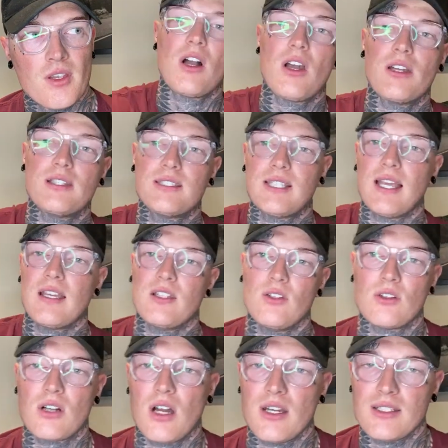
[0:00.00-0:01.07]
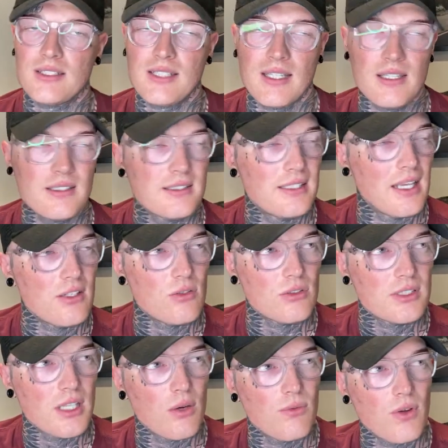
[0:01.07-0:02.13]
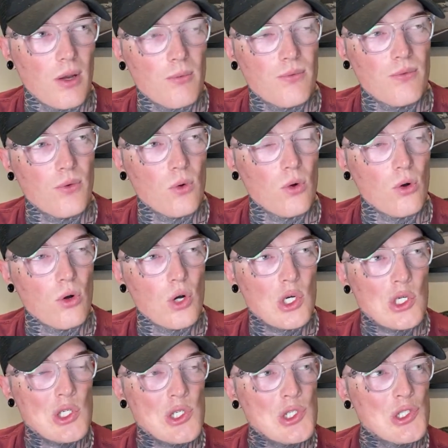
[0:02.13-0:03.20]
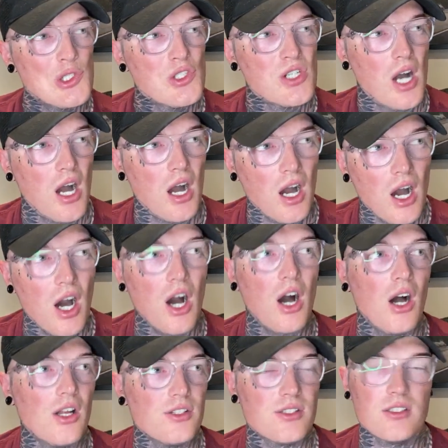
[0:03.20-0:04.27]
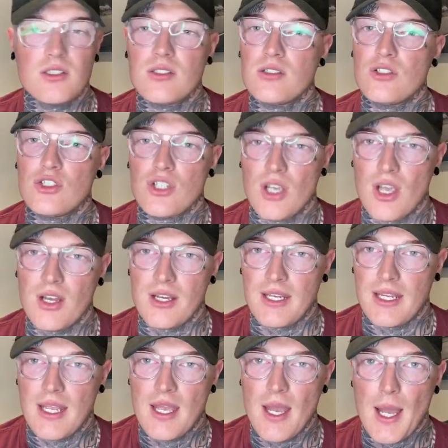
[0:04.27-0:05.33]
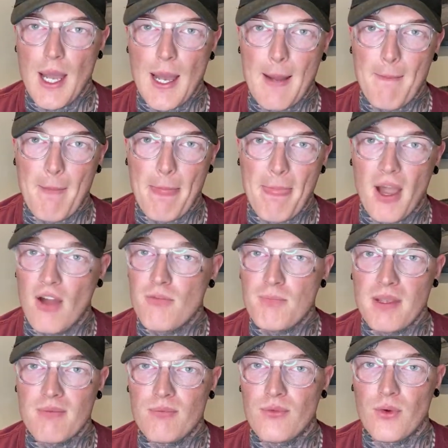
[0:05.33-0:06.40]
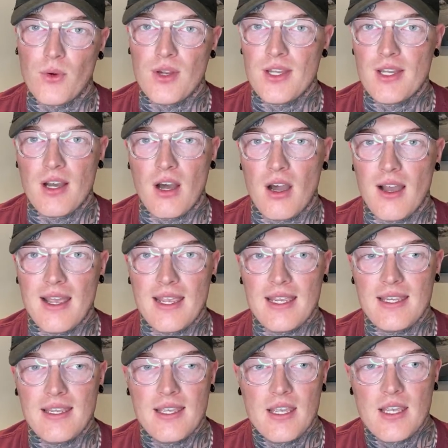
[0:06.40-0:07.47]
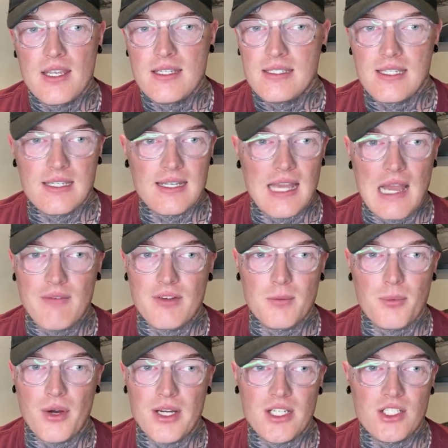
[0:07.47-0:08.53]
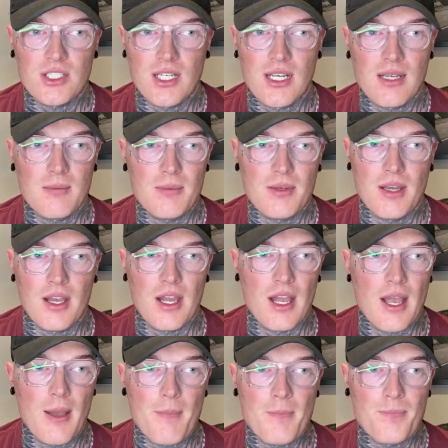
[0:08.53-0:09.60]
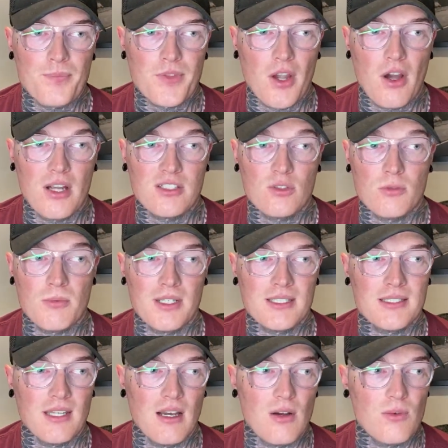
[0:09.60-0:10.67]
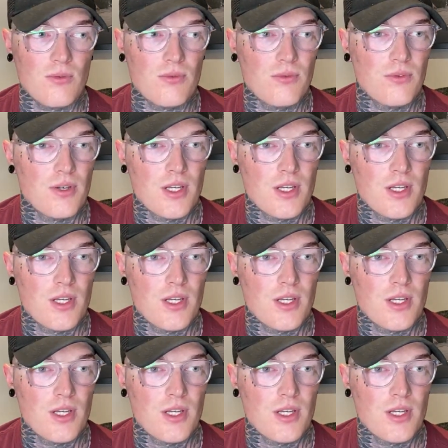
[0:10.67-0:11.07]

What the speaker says: setting yourself up for a hard journey. I've been through it. I didn't have an apprenticeship. I taught myself,